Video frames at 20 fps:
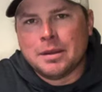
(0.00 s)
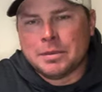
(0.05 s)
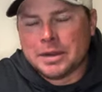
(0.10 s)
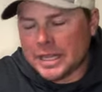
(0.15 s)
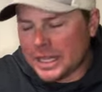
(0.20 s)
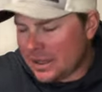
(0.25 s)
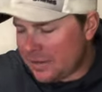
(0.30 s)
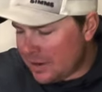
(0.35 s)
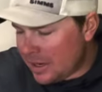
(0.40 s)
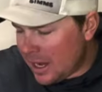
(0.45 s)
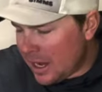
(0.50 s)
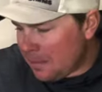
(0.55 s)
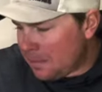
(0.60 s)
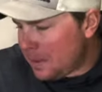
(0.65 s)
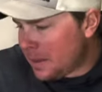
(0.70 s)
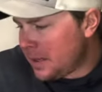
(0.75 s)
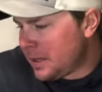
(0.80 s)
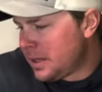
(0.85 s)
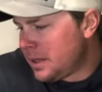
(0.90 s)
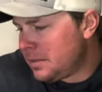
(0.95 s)
gonna give it
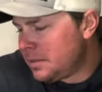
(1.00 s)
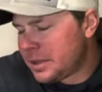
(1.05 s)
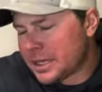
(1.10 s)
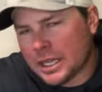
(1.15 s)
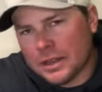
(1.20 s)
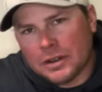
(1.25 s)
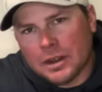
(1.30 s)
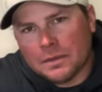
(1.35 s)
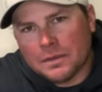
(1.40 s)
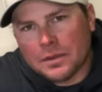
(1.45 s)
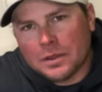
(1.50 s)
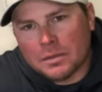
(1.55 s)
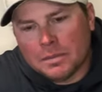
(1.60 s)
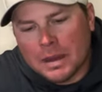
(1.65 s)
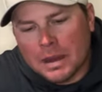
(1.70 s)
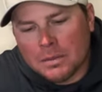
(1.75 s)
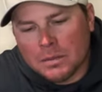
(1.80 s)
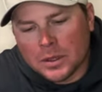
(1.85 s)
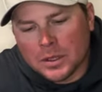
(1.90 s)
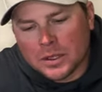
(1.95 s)
up. I'm gonna give it up for the
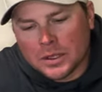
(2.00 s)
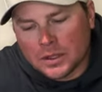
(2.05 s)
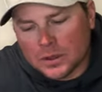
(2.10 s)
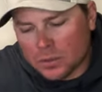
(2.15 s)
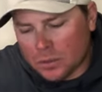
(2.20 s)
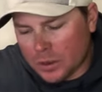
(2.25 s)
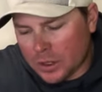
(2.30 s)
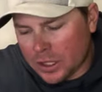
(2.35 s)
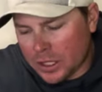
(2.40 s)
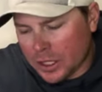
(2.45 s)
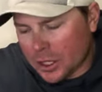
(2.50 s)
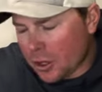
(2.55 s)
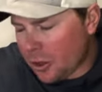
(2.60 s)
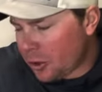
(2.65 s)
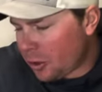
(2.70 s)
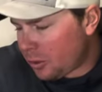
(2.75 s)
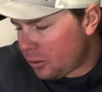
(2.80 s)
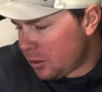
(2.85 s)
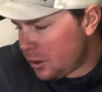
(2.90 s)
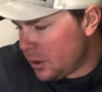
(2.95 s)
members. We're gonna go
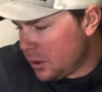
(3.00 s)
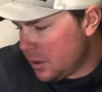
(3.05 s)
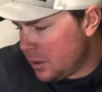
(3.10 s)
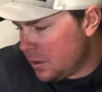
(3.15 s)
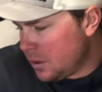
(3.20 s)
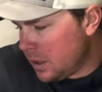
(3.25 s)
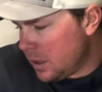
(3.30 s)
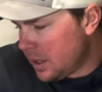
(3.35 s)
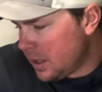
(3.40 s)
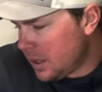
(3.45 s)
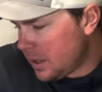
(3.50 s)
through